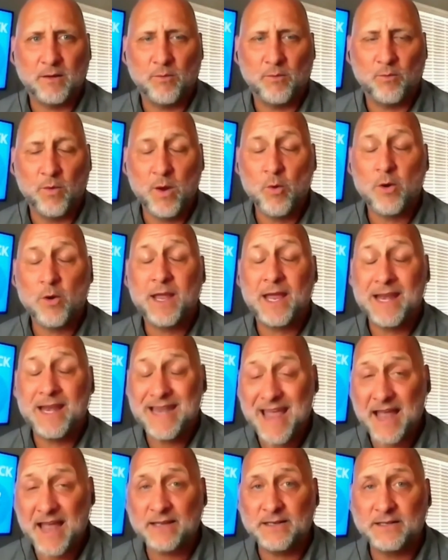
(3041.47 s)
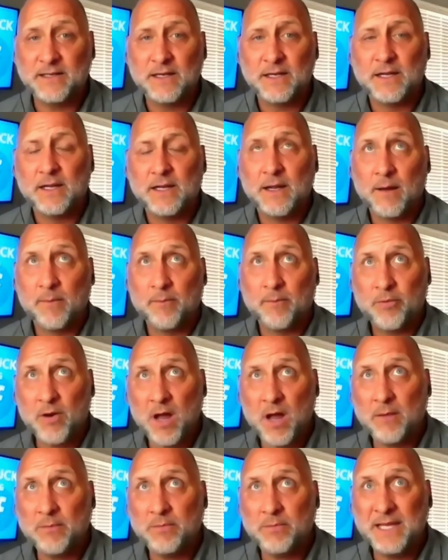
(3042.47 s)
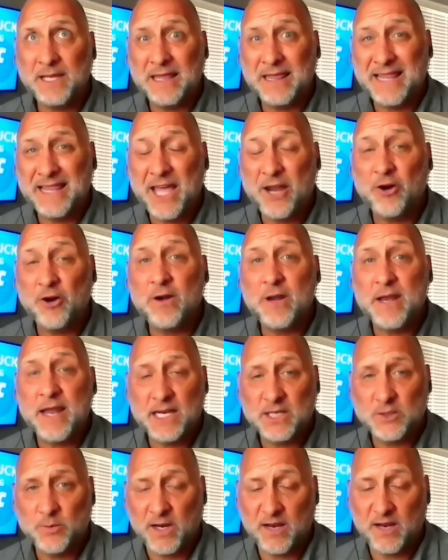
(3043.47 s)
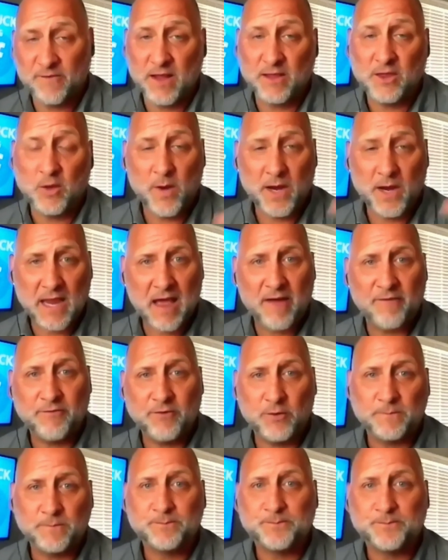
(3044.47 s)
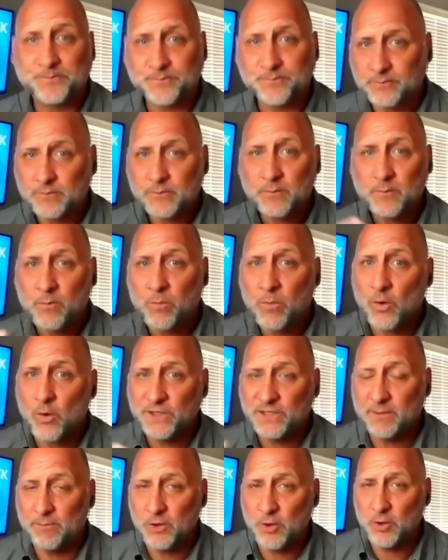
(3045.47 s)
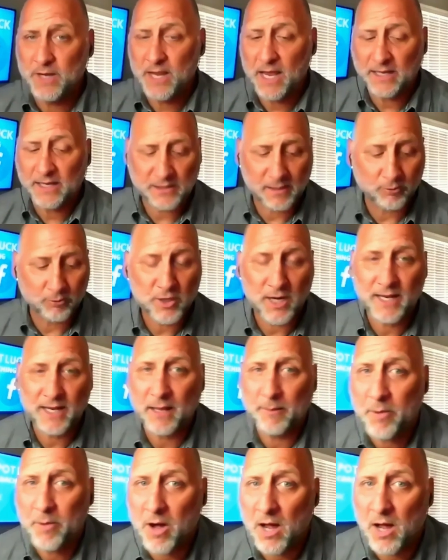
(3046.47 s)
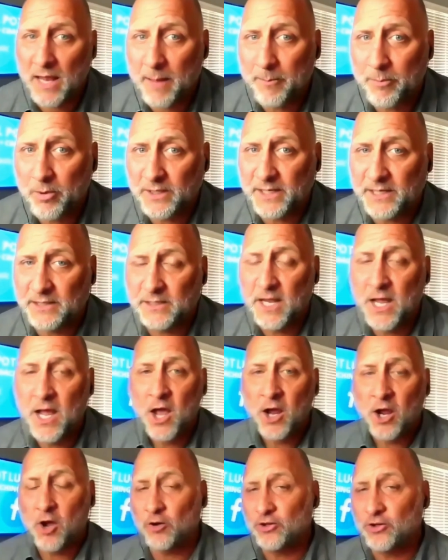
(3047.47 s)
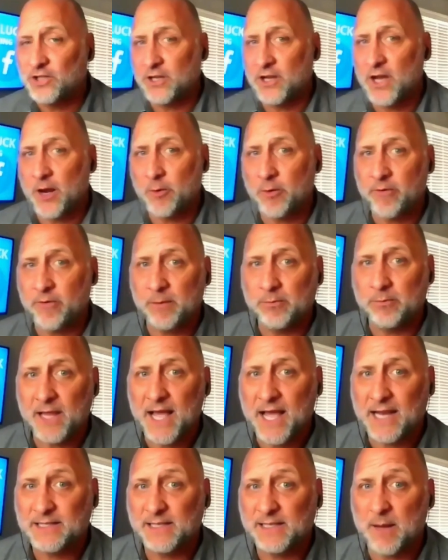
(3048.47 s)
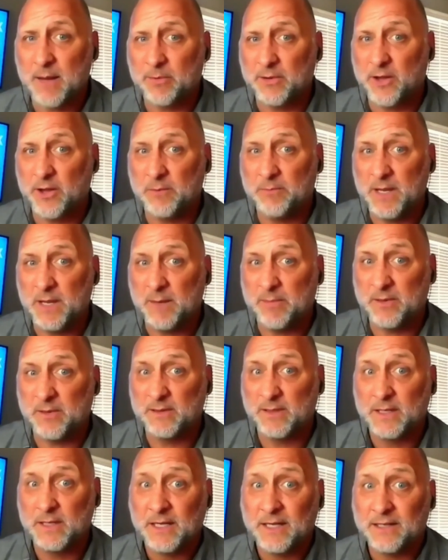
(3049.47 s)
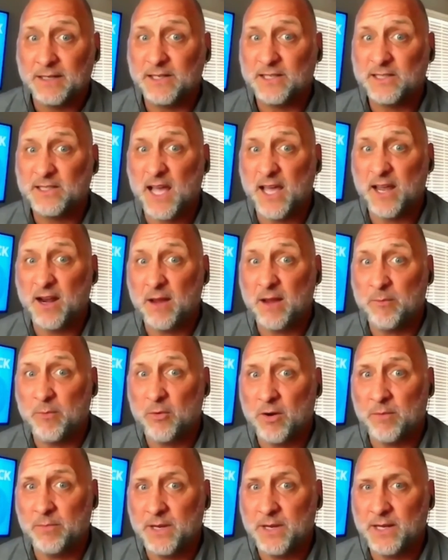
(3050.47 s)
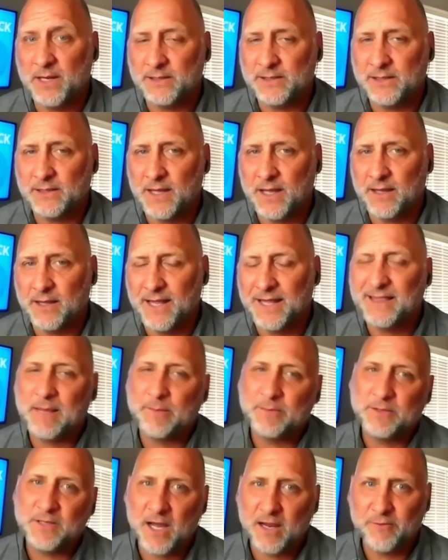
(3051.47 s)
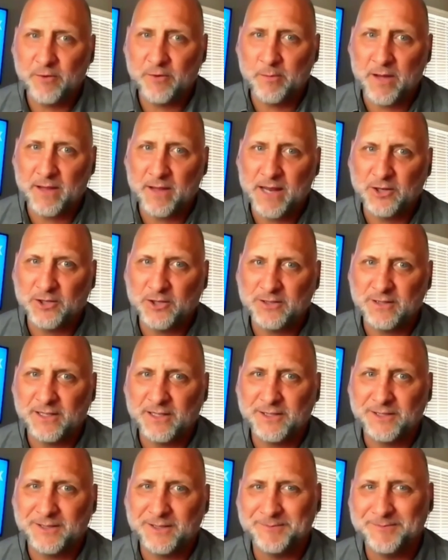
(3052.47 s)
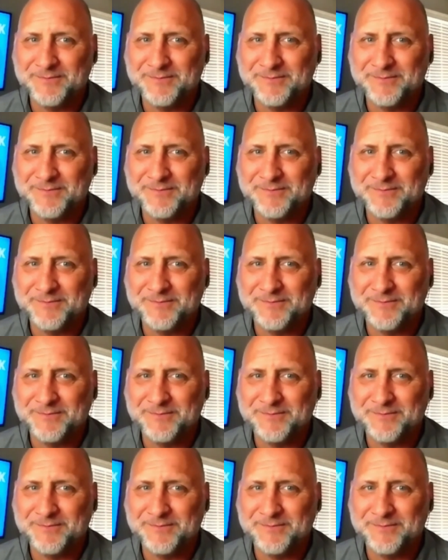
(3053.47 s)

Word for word: we will connect probably later next week, if not the week after, with some new guests. I'm trying to get Paul Apelice, coach of the Ottawa Redblacks, and a couple other people to sign on board, because let them talk football and I'll just listen.